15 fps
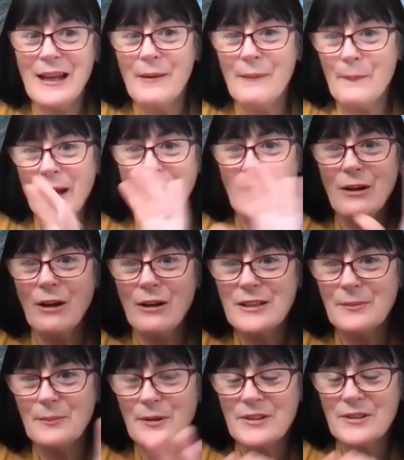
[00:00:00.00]
Michael
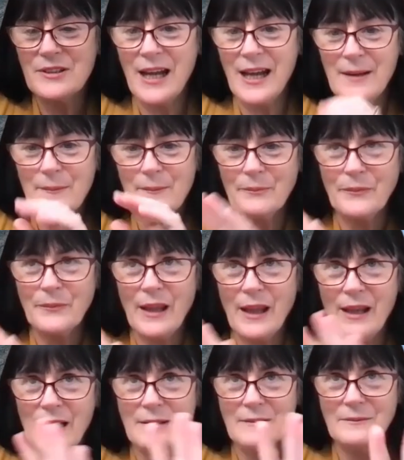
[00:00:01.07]
also puts
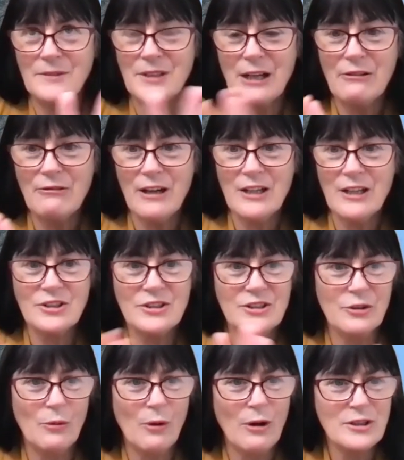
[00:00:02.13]

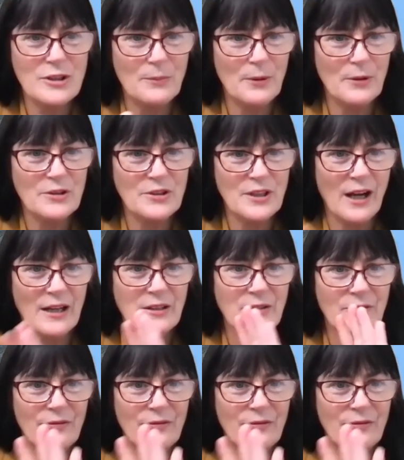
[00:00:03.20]
decorations. You also put kind of